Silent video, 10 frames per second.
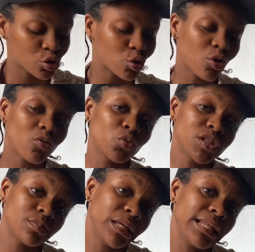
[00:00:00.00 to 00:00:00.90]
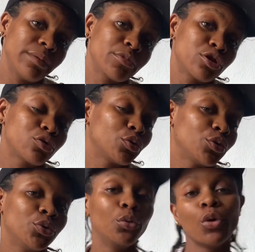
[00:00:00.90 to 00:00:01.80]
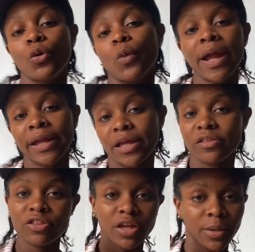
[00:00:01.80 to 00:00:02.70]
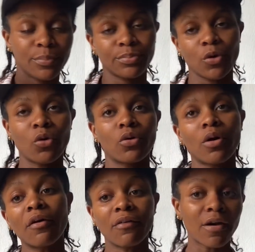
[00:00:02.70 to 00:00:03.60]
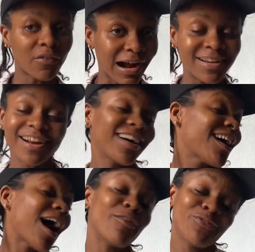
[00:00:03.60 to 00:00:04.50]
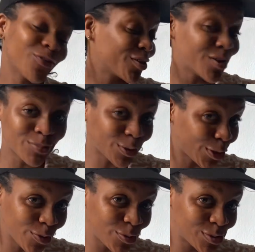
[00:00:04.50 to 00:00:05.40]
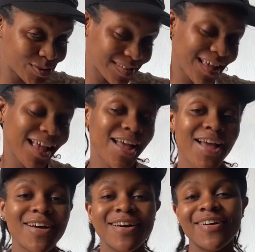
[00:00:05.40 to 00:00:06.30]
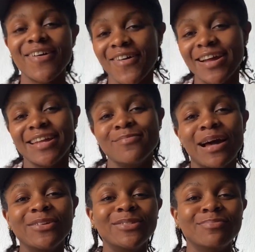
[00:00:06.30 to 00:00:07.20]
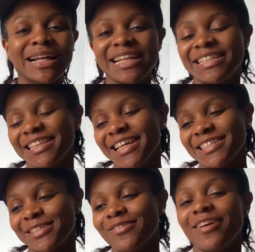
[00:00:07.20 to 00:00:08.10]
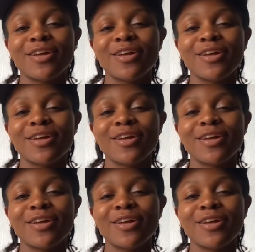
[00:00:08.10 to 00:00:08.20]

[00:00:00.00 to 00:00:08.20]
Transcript: So come with me, let me show you where I get cheap or rather affordable clothes in Balogun market. Let's go.